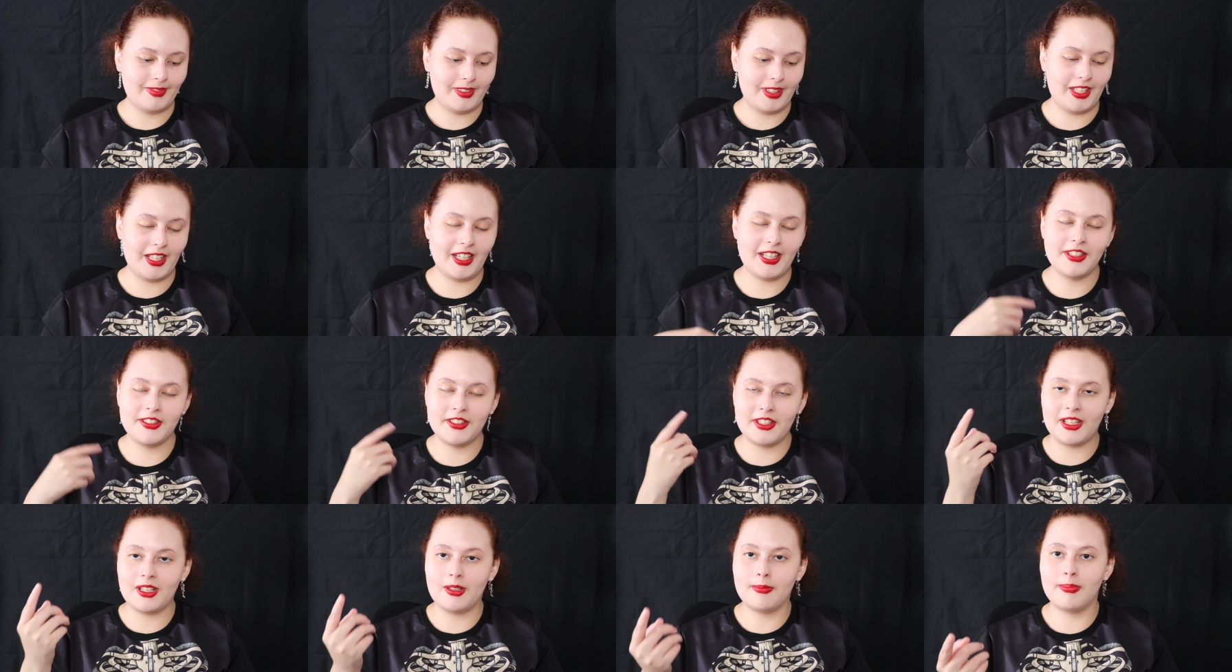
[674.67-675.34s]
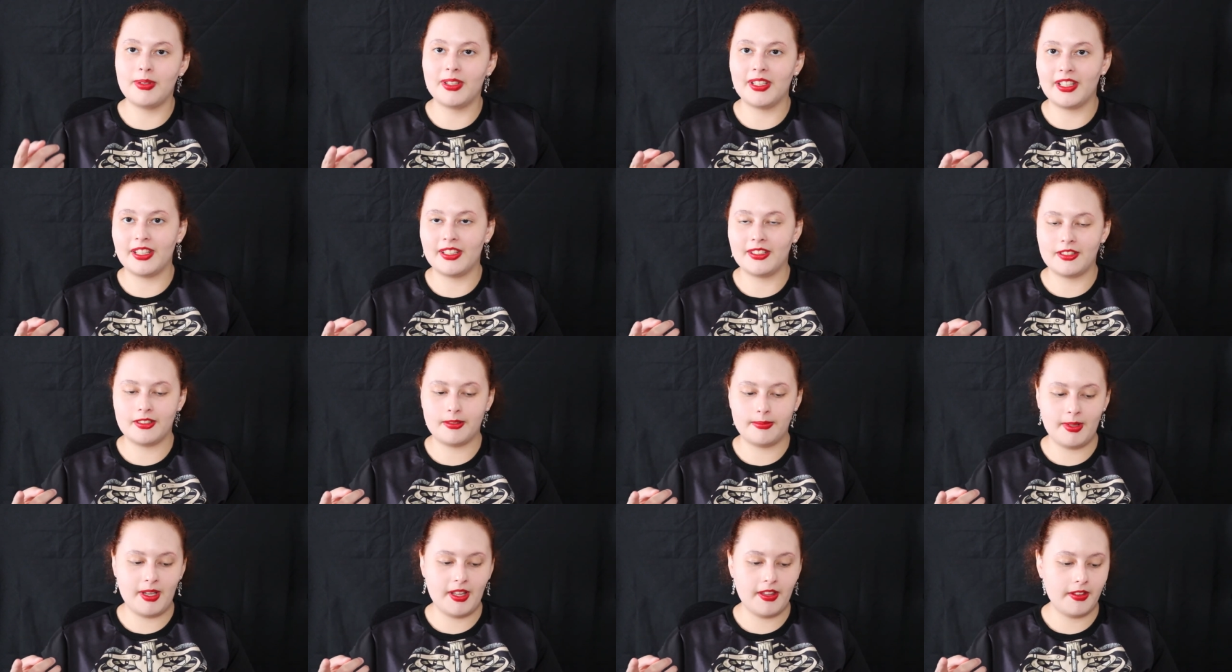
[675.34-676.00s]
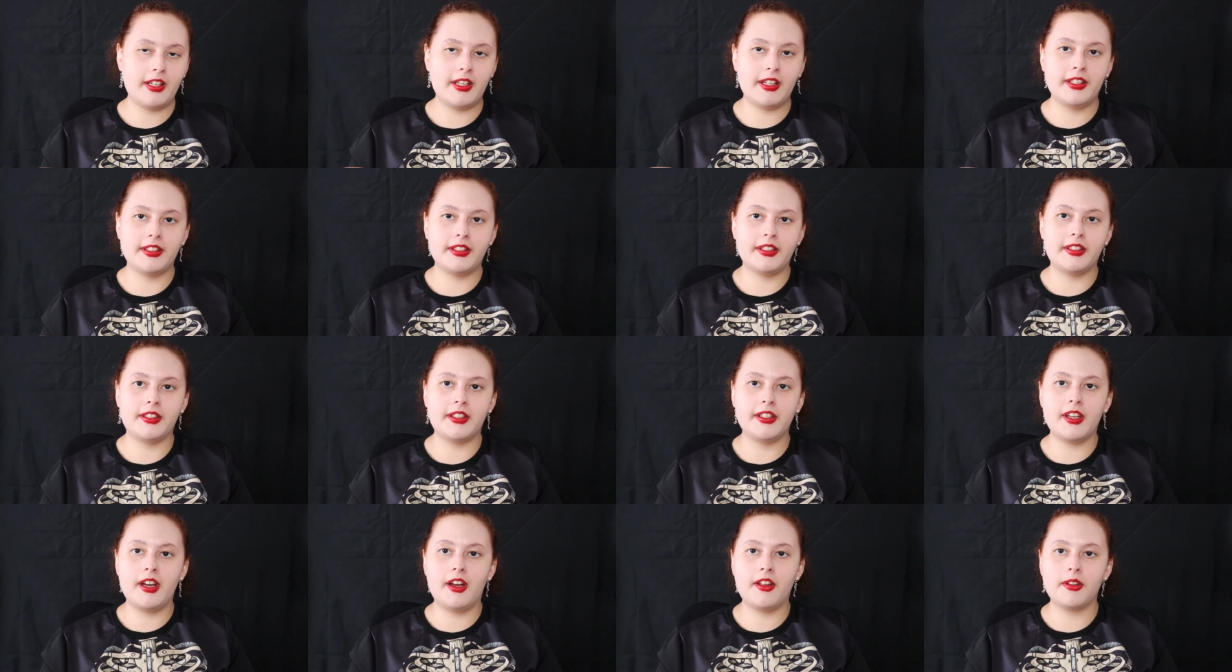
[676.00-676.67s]
and Jada Pinkett Smith, and
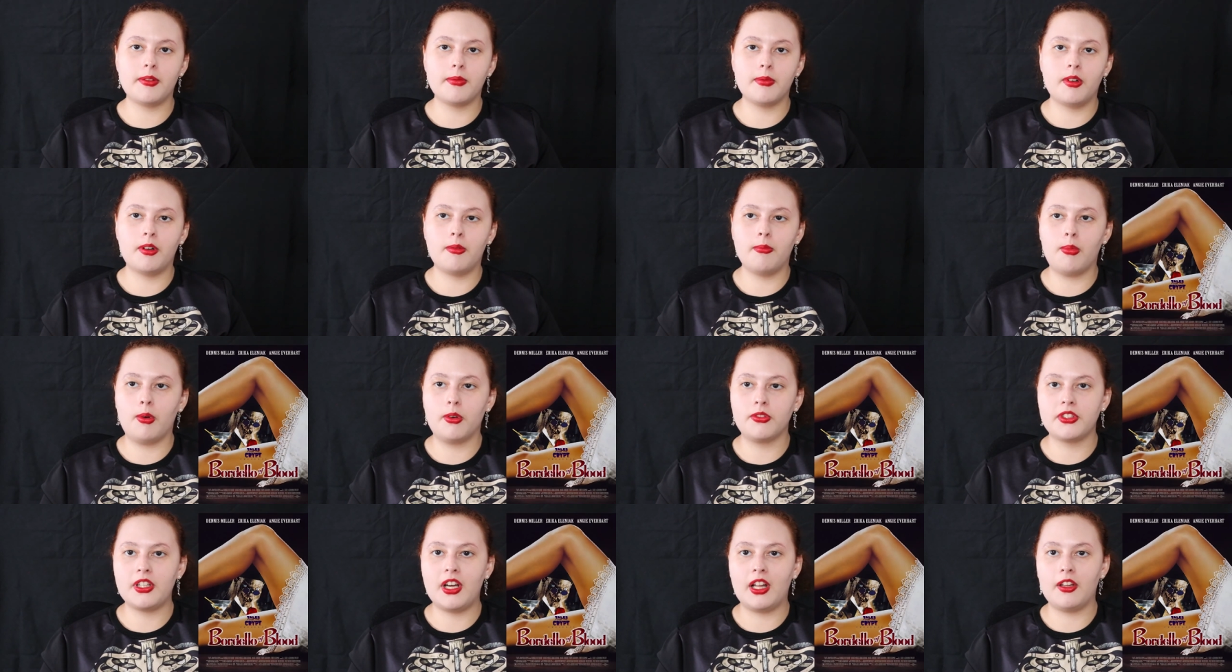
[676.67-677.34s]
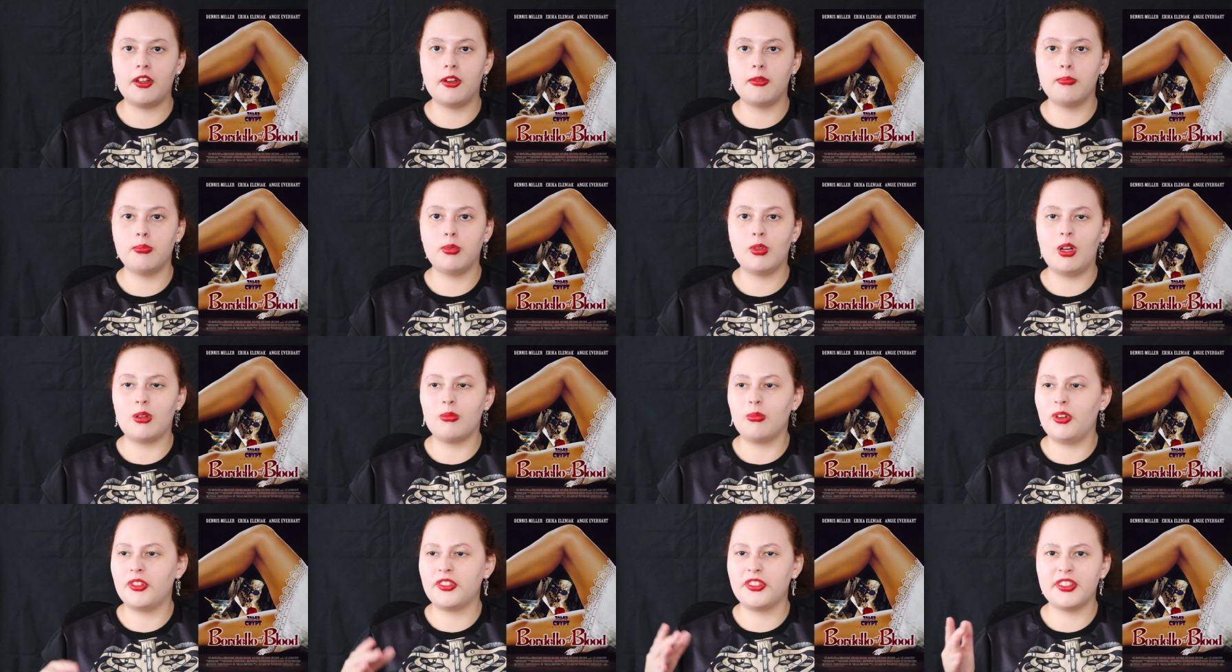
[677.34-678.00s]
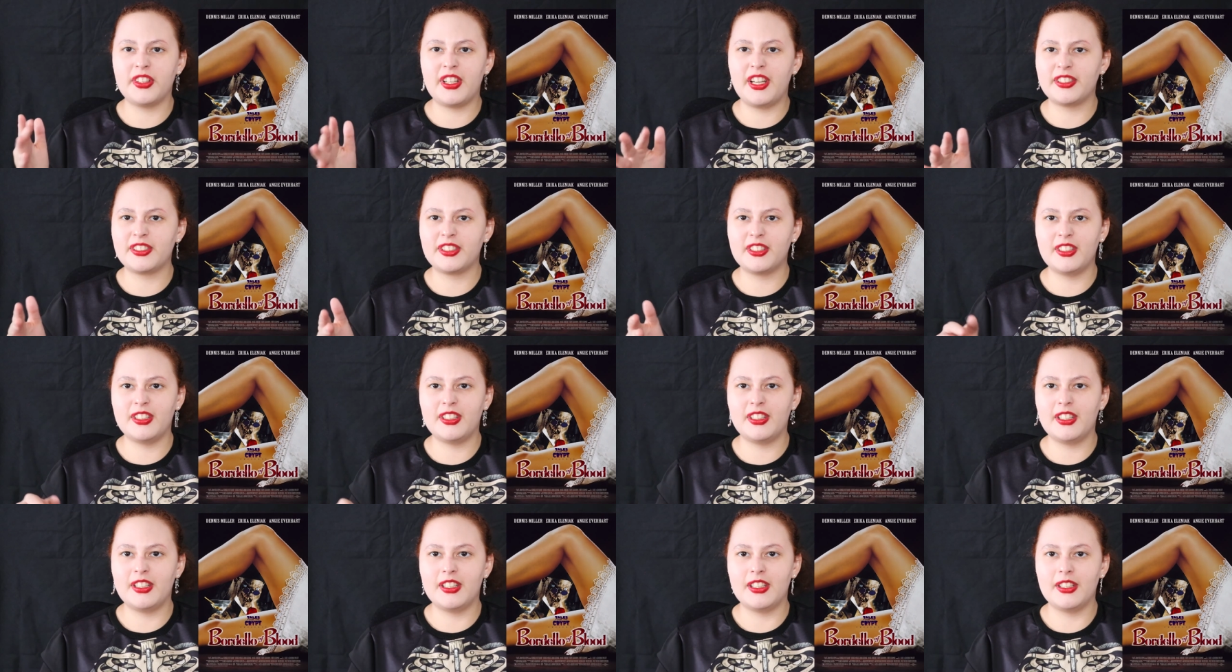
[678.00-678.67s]
the other one, Bordello of Blood, wasn't as
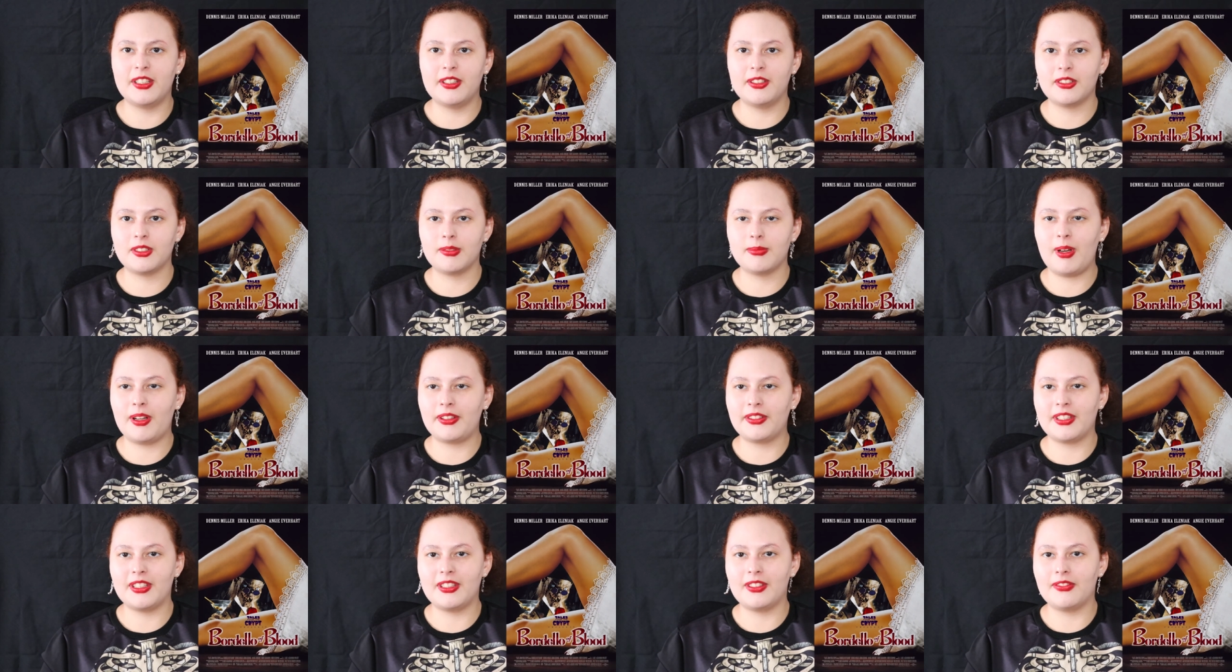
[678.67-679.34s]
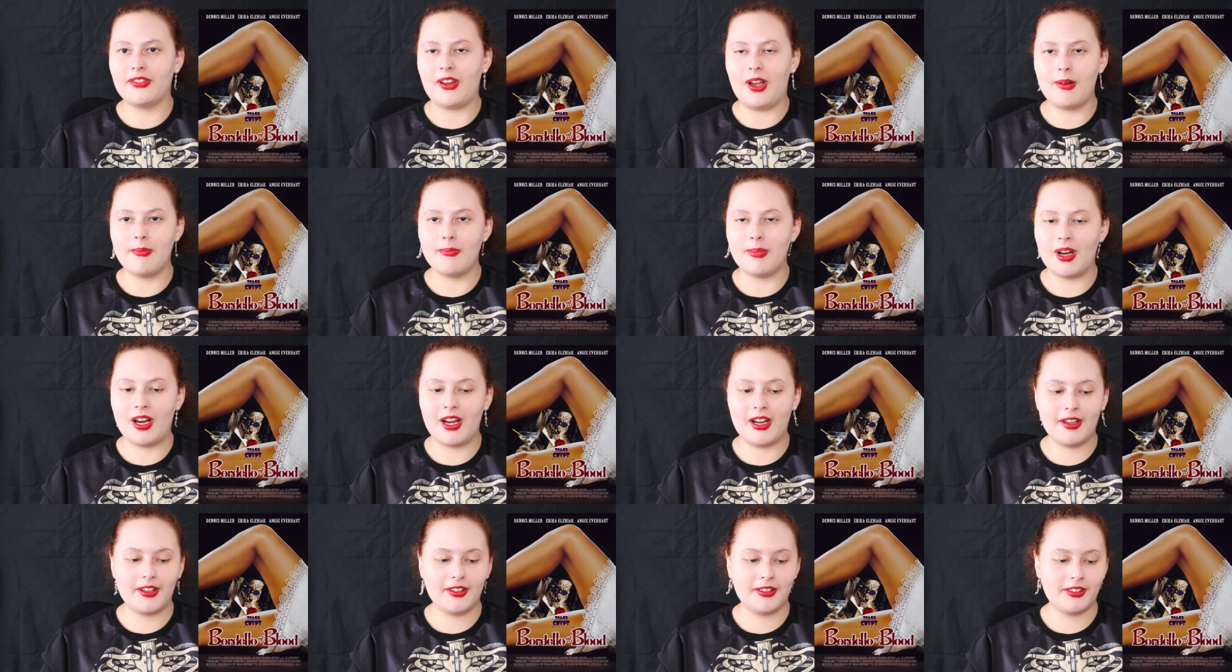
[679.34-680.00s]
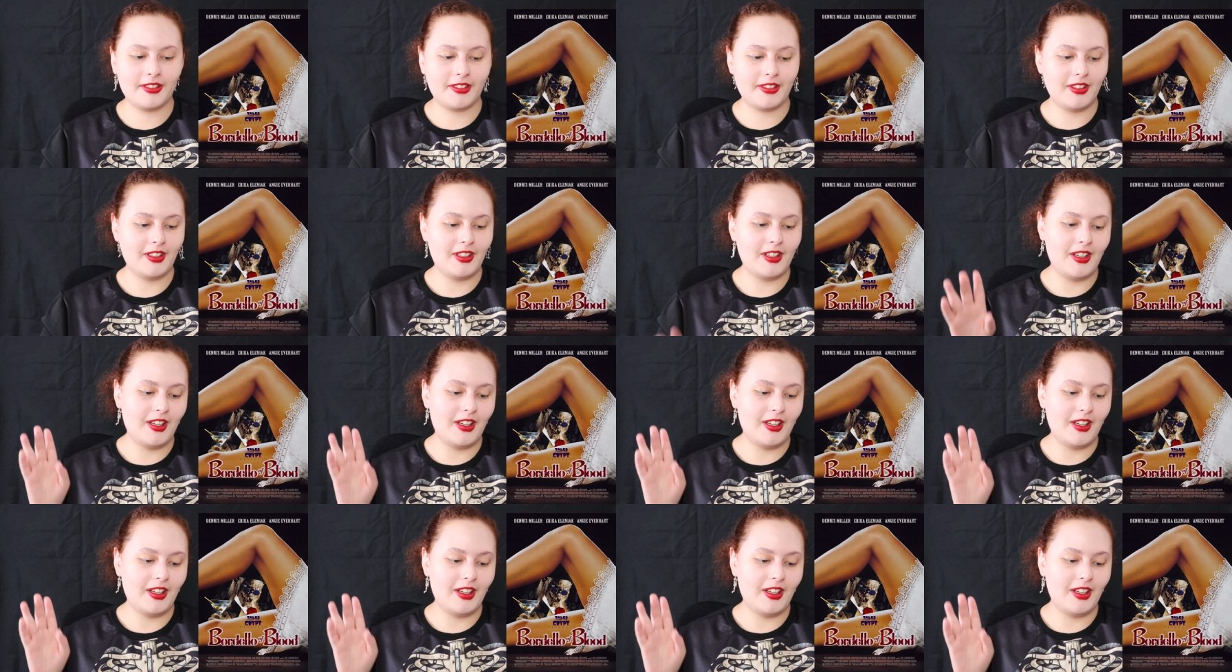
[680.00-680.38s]
good. It was about these vampires.